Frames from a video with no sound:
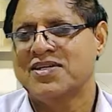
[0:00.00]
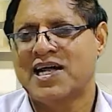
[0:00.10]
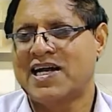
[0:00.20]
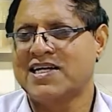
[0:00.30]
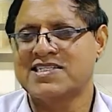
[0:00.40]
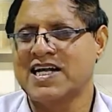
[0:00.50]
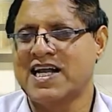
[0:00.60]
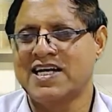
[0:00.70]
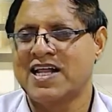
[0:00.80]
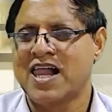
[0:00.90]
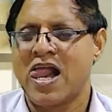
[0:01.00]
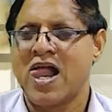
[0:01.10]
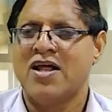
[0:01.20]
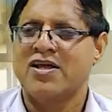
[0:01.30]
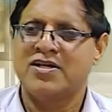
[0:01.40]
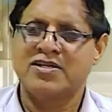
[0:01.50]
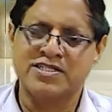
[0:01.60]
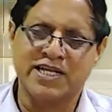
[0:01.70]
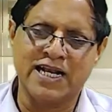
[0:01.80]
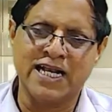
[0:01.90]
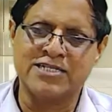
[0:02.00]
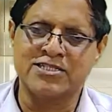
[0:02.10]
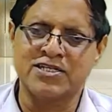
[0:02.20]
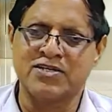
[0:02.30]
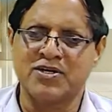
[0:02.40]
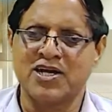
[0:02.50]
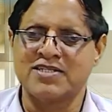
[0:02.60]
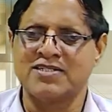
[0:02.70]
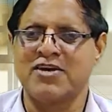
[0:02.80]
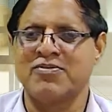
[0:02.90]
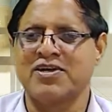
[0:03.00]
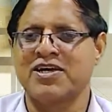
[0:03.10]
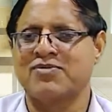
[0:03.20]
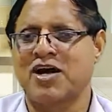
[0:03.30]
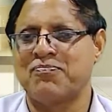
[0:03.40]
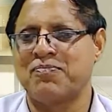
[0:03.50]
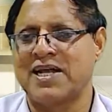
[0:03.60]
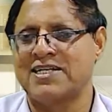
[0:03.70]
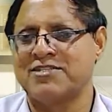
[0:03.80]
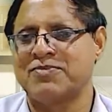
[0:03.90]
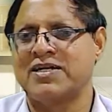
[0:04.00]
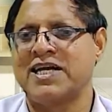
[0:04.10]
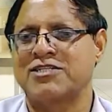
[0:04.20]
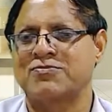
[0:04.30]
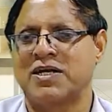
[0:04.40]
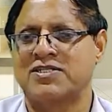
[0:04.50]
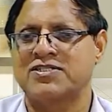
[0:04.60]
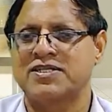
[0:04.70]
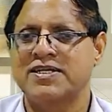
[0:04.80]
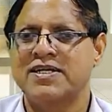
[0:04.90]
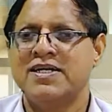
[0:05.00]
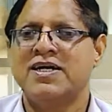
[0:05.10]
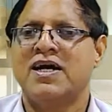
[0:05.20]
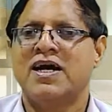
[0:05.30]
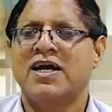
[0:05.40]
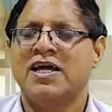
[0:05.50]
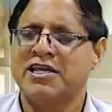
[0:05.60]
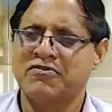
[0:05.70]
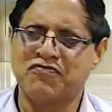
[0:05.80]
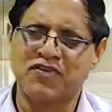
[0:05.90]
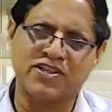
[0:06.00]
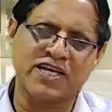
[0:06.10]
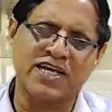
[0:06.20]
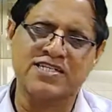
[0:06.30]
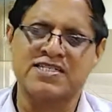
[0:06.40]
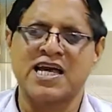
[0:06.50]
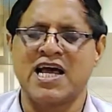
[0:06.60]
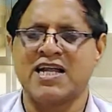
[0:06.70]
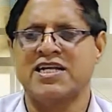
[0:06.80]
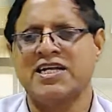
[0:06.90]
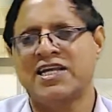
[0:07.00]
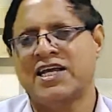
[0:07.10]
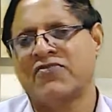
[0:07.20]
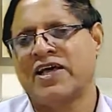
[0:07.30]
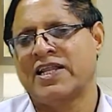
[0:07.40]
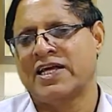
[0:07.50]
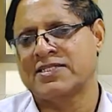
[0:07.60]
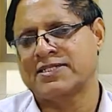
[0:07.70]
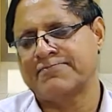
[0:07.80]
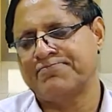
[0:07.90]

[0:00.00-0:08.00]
Understand? It is English uh, because they have become top management experts. Everything is there in Indian Vedas.